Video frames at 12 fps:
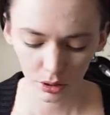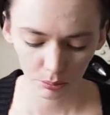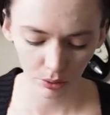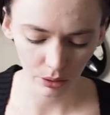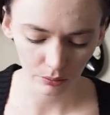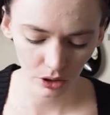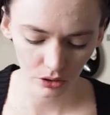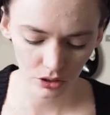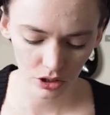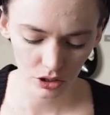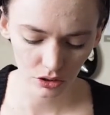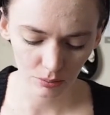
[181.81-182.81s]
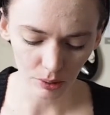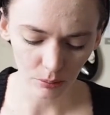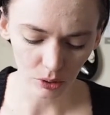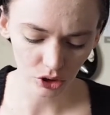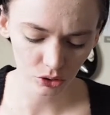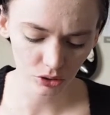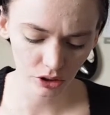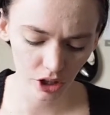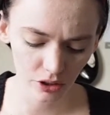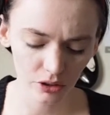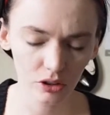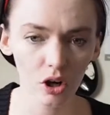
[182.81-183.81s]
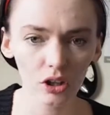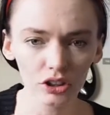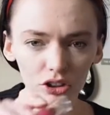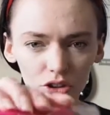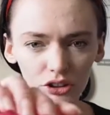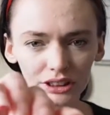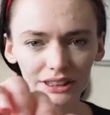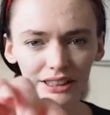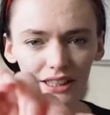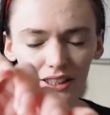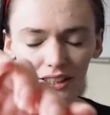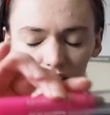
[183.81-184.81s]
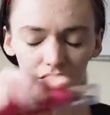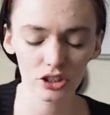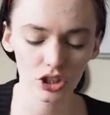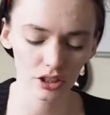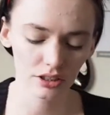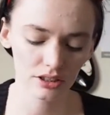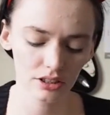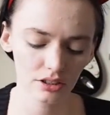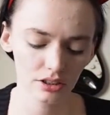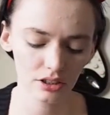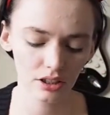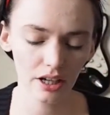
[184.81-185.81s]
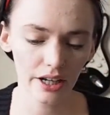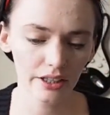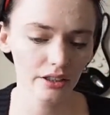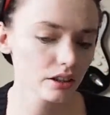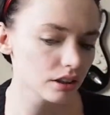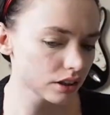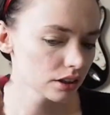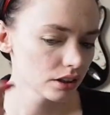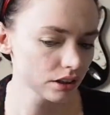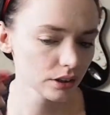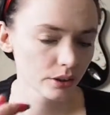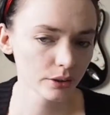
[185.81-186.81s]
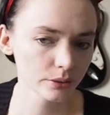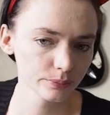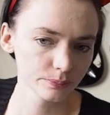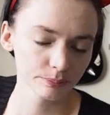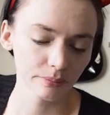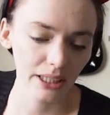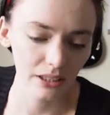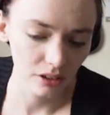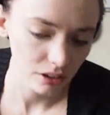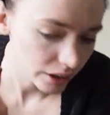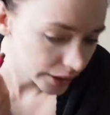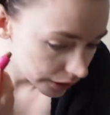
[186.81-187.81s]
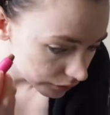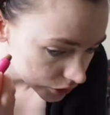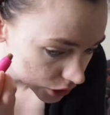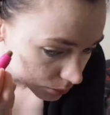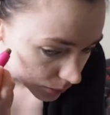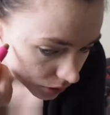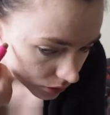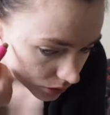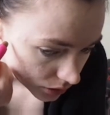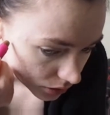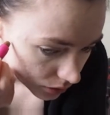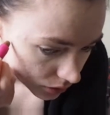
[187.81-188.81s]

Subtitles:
but I'm going to use my Model Co contour stick just to make it look like I have cheekbones.